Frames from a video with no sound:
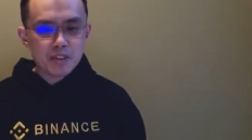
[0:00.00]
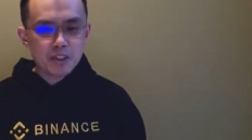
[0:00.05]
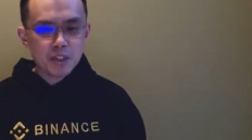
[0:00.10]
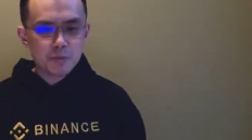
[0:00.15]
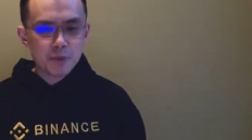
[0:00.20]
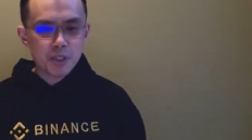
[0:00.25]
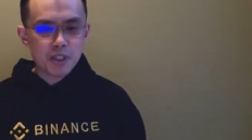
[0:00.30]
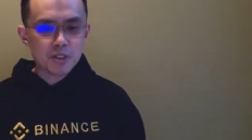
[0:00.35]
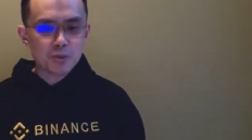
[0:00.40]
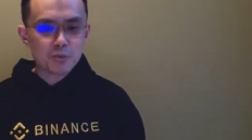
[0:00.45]

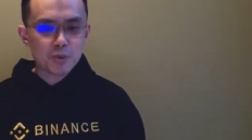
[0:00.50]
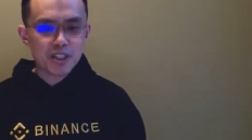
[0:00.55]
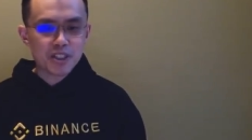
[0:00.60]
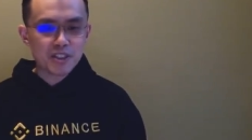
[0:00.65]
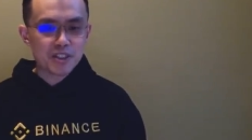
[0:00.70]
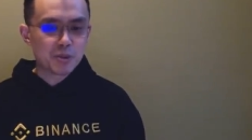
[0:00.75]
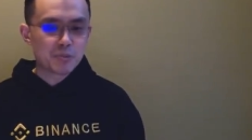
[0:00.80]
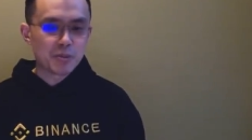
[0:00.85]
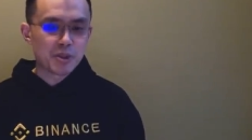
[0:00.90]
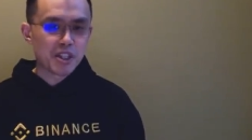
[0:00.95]
just because we're
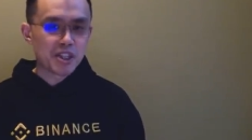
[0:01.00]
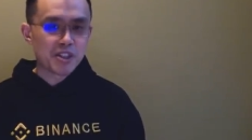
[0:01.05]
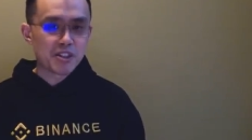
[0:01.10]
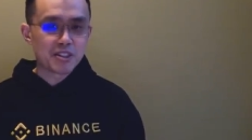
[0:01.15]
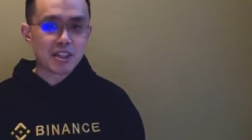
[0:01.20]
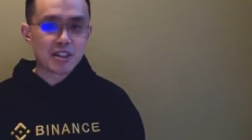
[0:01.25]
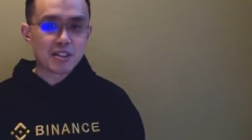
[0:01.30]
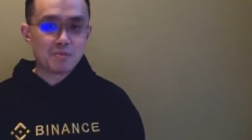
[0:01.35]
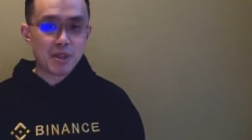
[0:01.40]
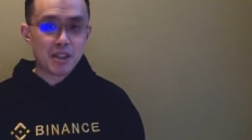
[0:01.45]
in
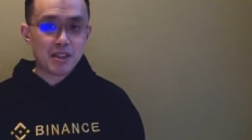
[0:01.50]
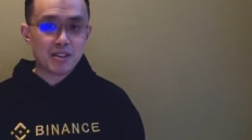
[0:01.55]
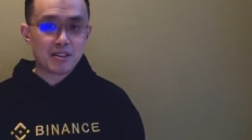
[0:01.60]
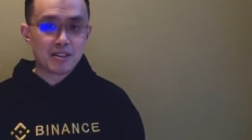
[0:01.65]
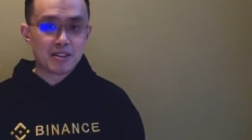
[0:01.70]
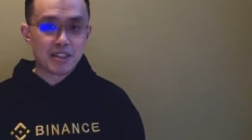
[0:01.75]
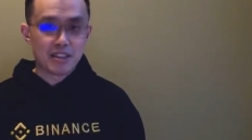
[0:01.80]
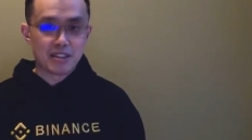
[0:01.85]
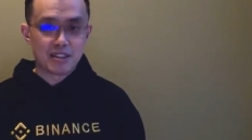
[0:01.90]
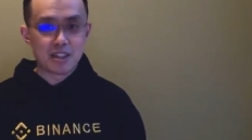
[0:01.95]
simulation doesn't
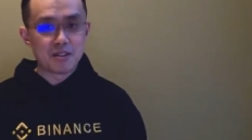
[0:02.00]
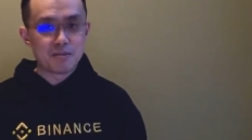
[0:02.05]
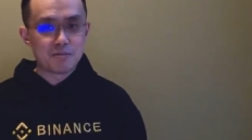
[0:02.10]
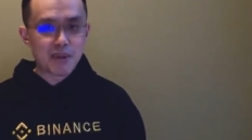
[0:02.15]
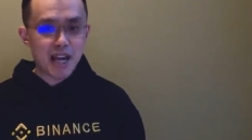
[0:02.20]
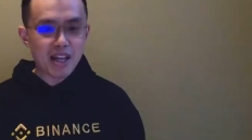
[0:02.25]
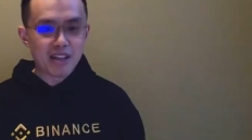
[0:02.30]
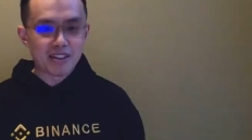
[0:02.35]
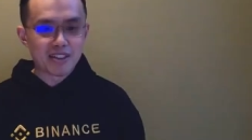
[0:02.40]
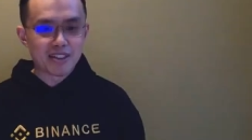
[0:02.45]
mean it doesn't
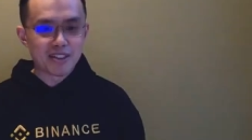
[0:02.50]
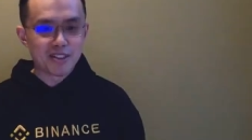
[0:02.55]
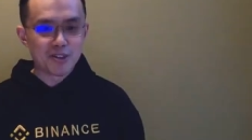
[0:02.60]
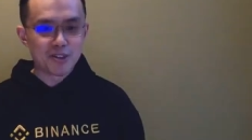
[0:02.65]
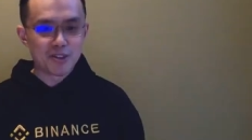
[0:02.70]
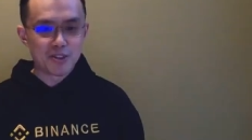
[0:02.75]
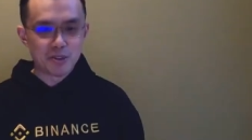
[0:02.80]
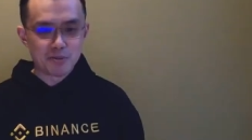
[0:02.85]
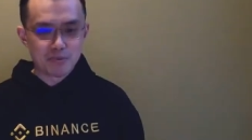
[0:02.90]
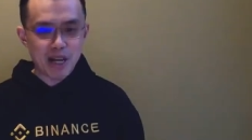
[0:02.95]
matter.
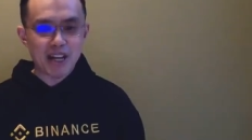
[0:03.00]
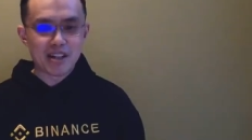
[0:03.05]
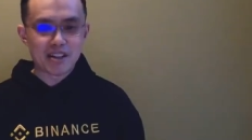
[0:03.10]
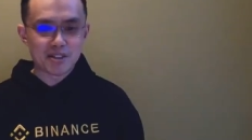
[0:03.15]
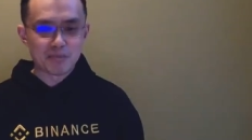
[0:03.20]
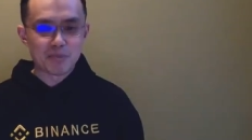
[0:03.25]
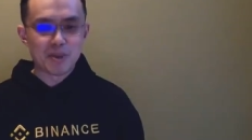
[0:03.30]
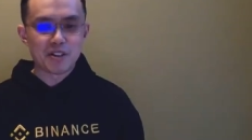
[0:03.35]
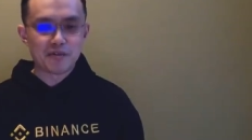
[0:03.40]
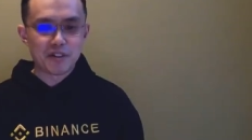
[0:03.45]
It still
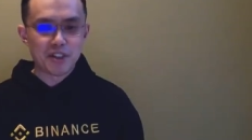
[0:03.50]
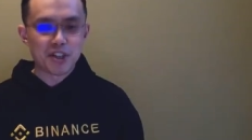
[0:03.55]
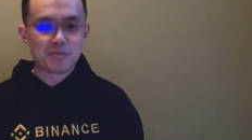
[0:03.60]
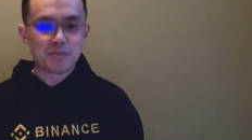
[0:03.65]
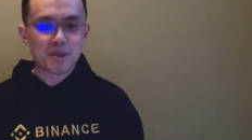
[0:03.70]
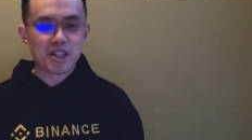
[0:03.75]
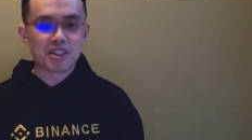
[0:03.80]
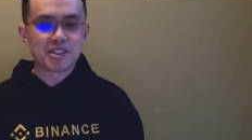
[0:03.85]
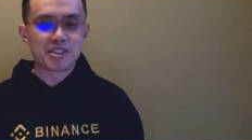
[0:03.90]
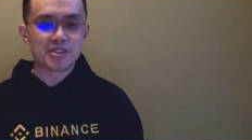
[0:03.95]
matters much, very
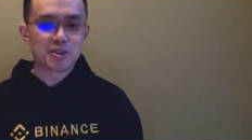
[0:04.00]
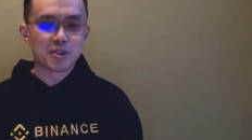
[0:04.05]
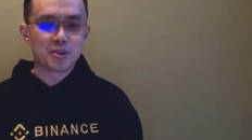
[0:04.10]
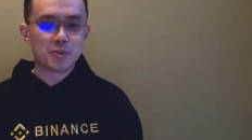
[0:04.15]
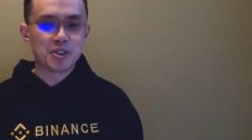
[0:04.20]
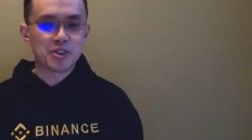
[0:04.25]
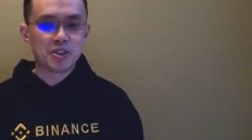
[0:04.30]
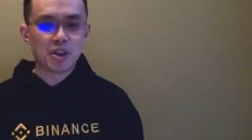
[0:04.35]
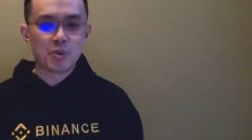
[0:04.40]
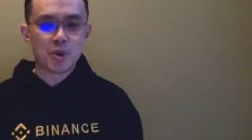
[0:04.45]
much. So
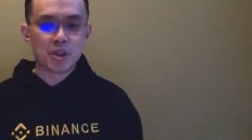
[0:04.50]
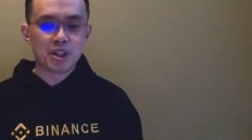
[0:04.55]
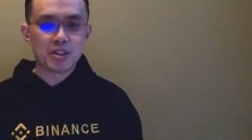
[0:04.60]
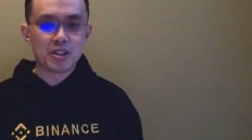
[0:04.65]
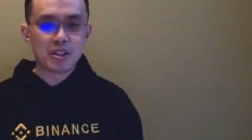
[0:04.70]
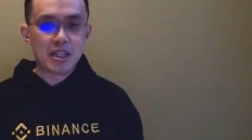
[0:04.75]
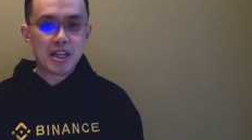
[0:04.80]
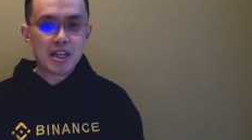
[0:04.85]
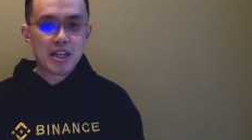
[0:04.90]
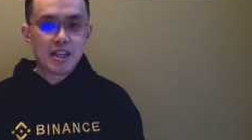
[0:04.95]
we still want
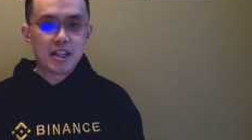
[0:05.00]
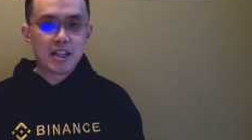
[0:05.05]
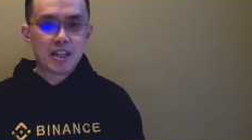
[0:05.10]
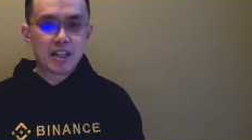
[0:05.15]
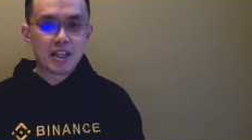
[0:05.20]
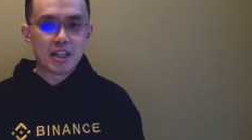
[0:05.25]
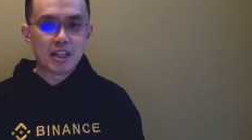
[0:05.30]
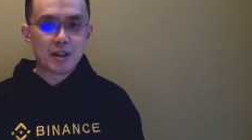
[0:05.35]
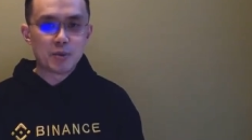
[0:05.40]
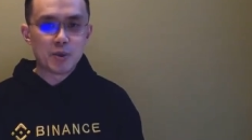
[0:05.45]
to
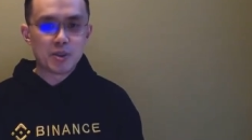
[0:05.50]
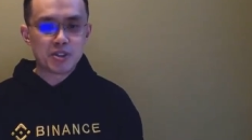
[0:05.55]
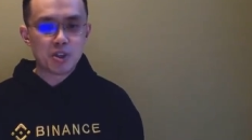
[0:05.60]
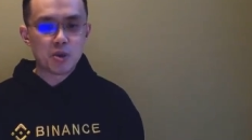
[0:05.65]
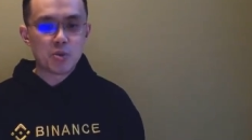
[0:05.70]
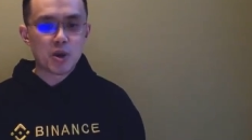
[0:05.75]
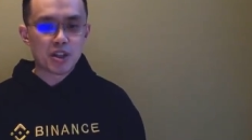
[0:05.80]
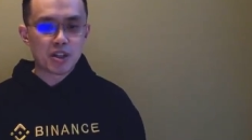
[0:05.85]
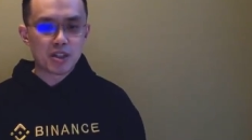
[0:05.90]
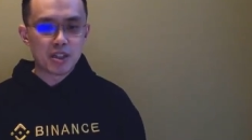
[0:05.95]
uh, we
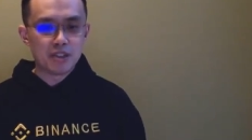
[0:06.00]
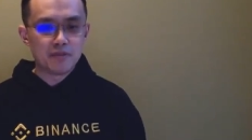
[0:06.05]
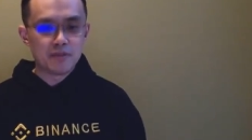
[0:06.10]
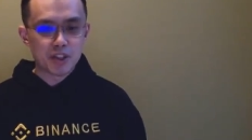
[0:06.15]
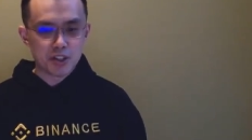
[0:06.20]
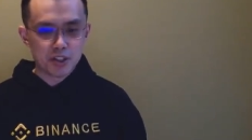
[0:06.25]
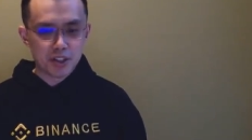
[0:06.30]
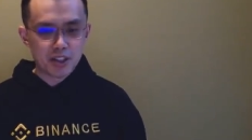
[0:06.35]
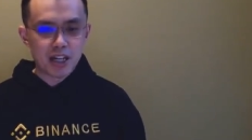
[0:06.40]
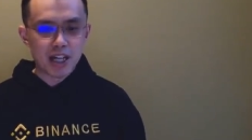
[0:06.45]
still want to live
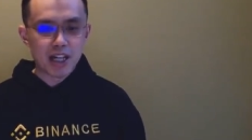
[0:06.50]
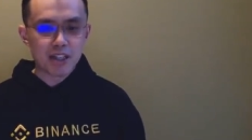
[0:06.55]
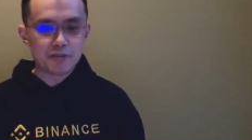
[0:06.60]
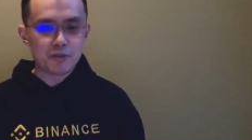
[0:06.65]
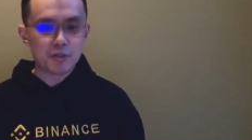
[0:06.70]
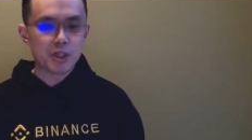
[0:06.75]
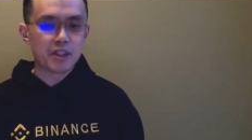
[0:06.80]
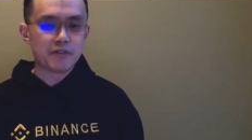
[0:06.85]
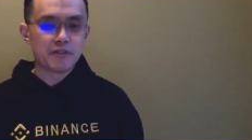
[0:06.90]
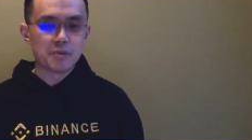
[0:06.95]
a good
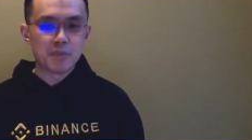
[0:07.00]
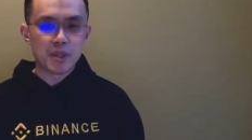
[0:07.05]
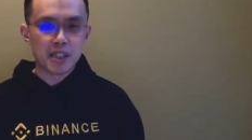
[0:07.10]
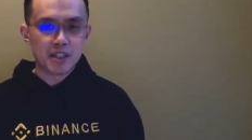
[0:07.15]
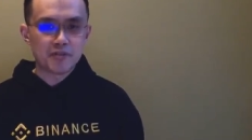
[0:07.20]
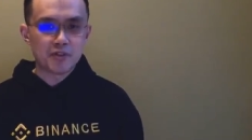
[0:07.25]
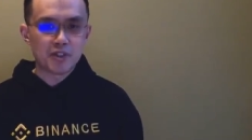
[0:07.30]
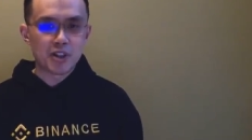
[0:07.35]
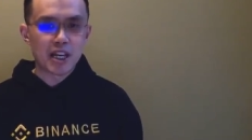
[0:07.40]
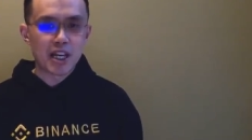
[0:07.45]
life, live a
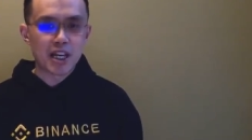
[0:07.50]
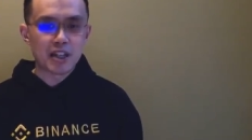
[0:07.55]
meaningful